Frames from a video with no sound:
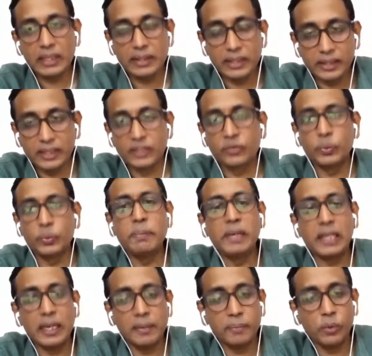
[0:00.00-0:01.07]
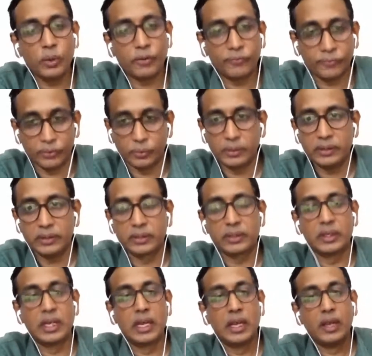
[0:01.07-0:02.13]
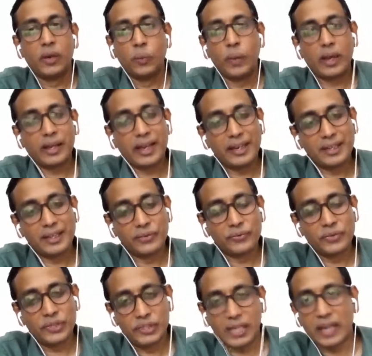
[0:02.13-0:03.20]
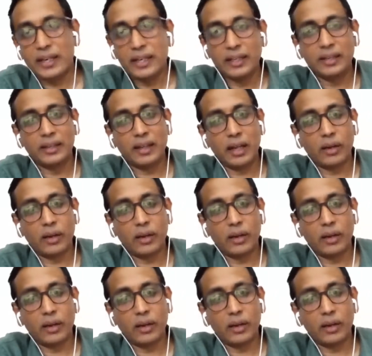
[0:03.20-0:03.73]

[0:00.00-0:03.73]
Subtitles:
that as we become more affluent, we're kind of shedding